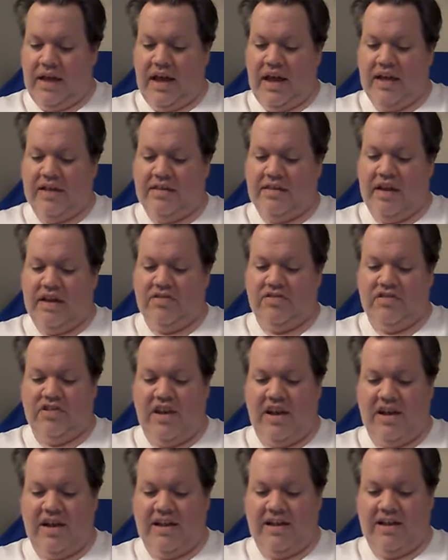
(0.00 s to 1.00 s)

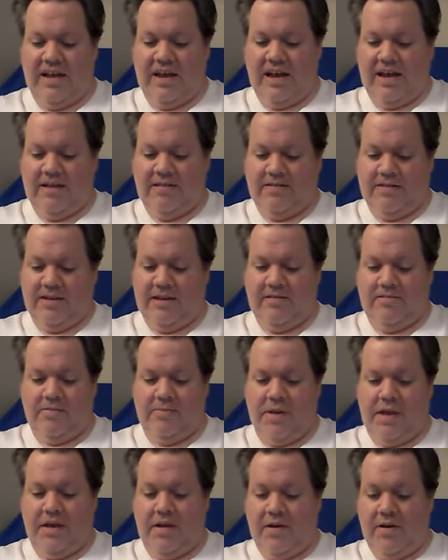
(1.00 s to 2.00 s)
attaché case, excuse
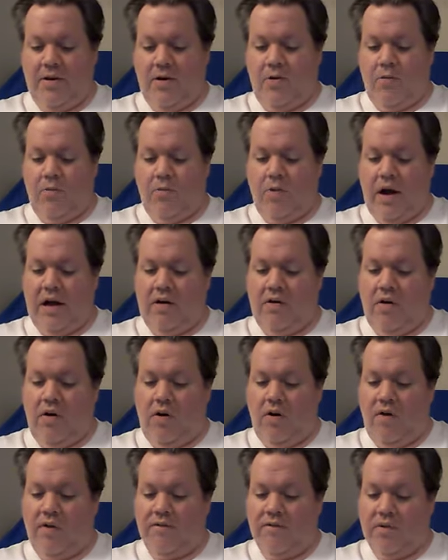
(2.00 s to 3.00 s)
me, while
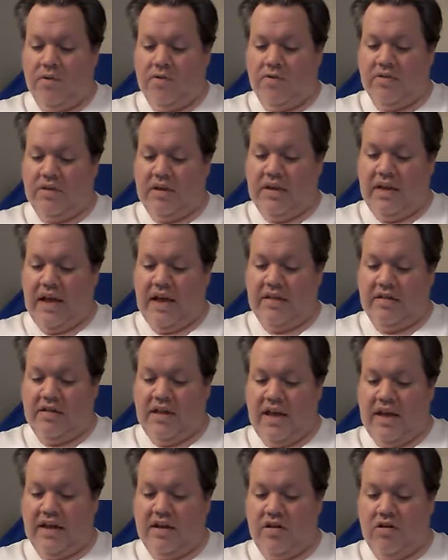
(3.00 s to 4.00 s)
over the
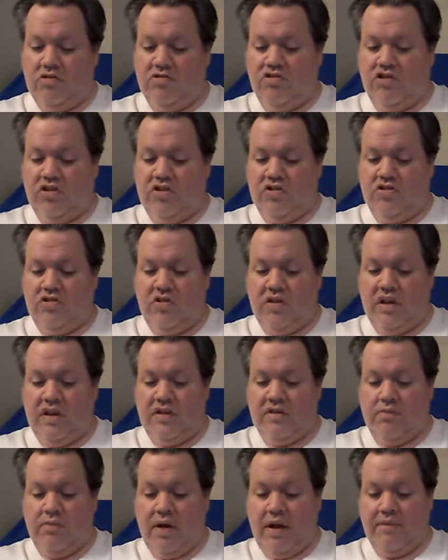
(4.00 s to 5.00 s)
Atlantic Ocean so that
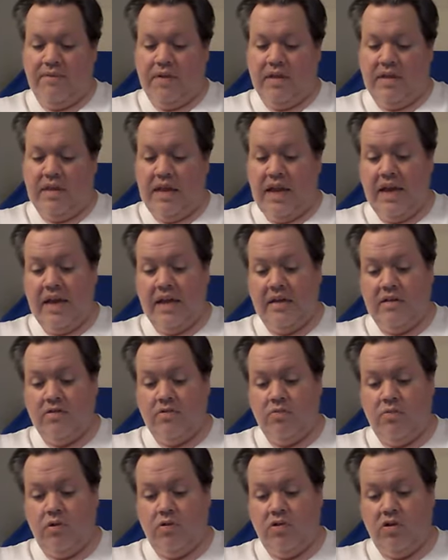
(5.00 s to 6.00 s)
his wife
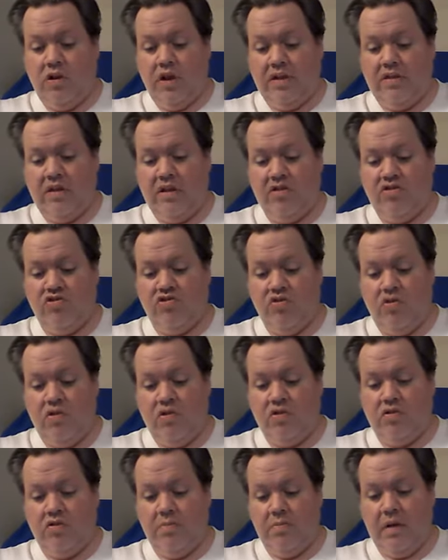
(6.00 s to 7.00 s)
Inez will collect the
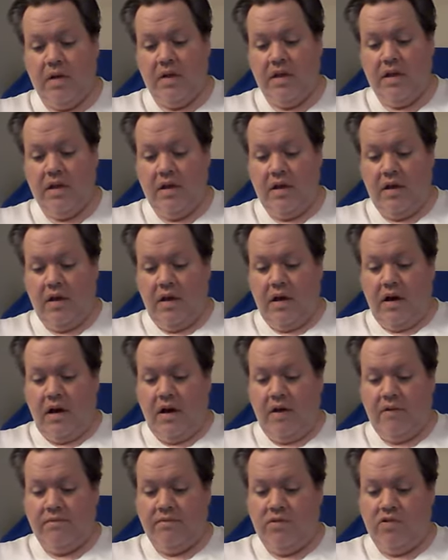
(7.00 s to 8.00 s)
insurance money
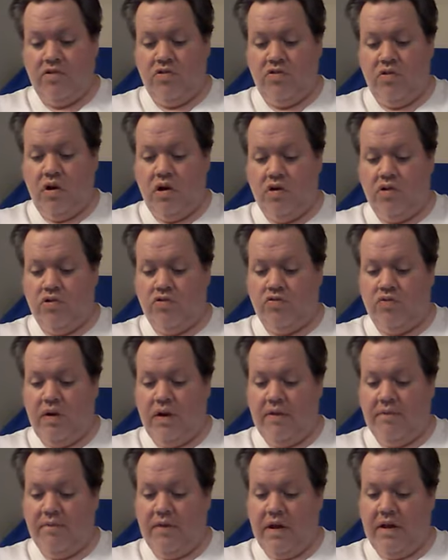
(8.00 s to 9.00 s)
of two hundred
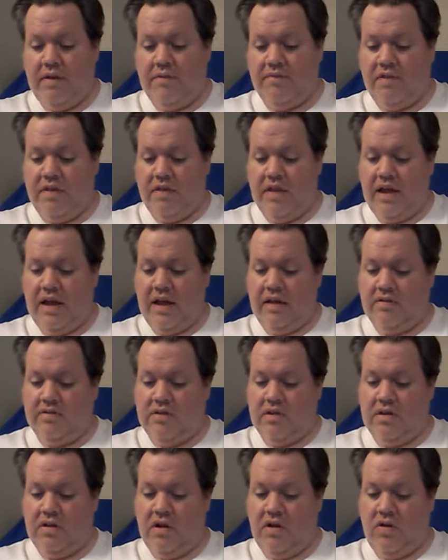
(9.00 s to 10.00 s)
twenty-five
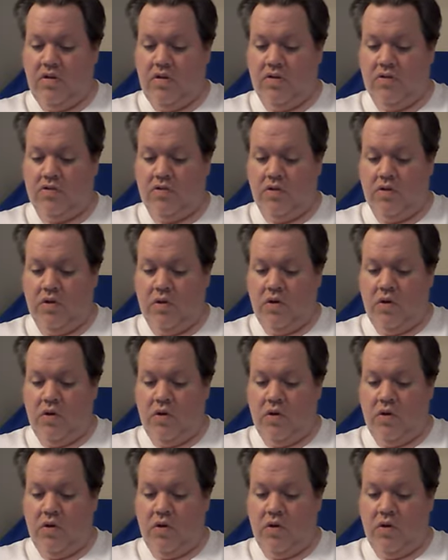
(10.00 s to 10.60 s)
thousand dollars.